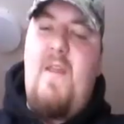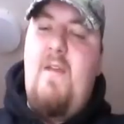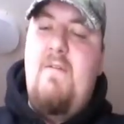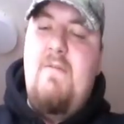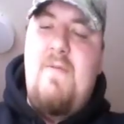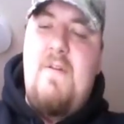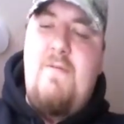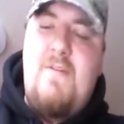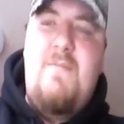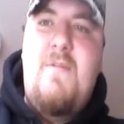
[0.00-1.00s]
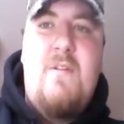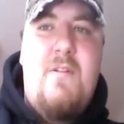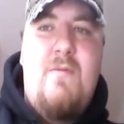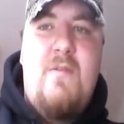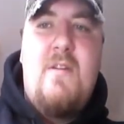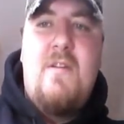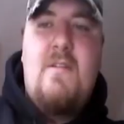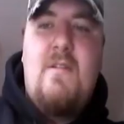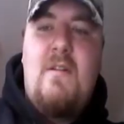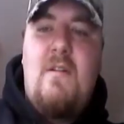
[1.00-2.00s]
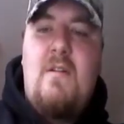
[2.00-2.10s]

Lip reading: I have enough experience with this.